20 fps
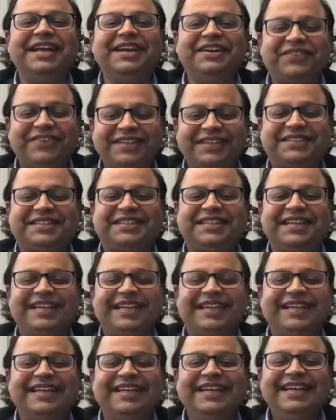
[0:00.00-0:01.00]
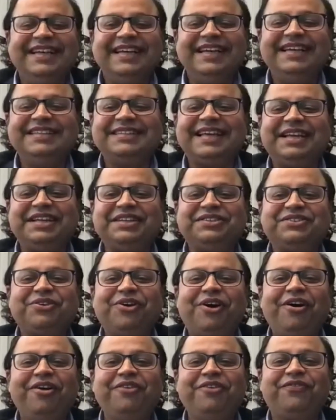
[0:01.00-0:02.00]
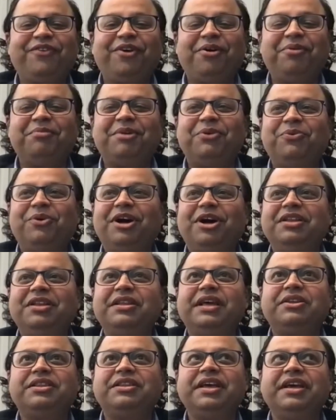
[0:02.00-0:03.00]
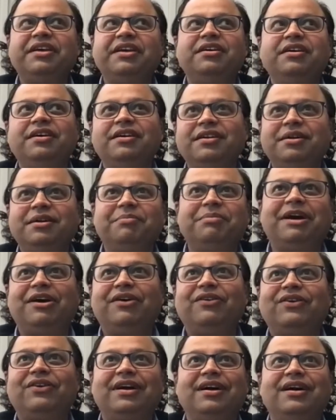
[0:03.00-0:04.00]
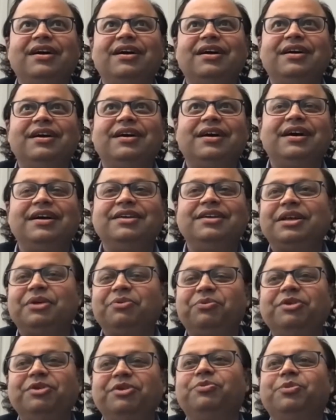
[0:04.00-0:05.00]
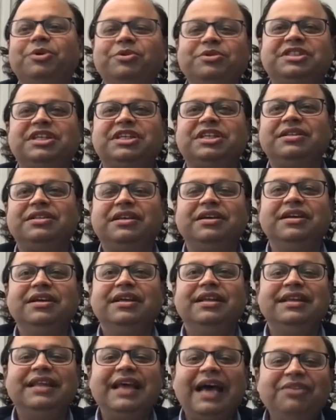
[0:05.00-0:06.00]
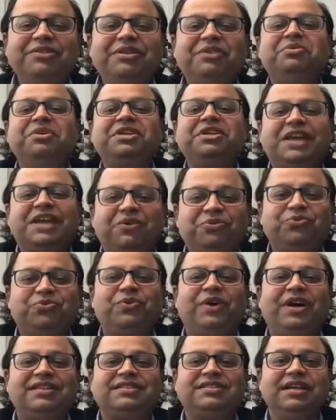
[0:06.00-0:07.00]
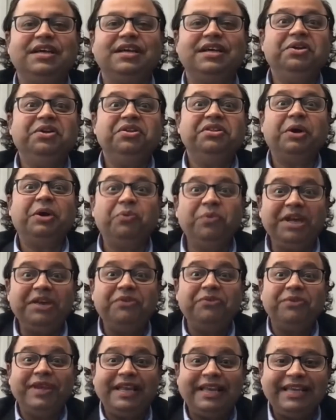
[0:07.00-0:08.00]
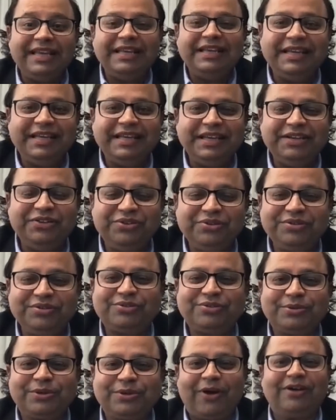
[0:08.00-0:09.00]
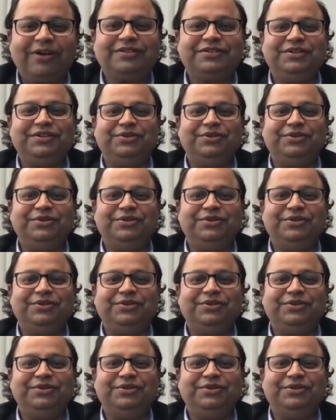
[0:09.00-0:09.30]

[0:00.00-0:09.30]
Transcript: Interesting is that it's gone from a world that they heard about uh, uh, us and we, we would say that now they reach out to us that we really need you to talk to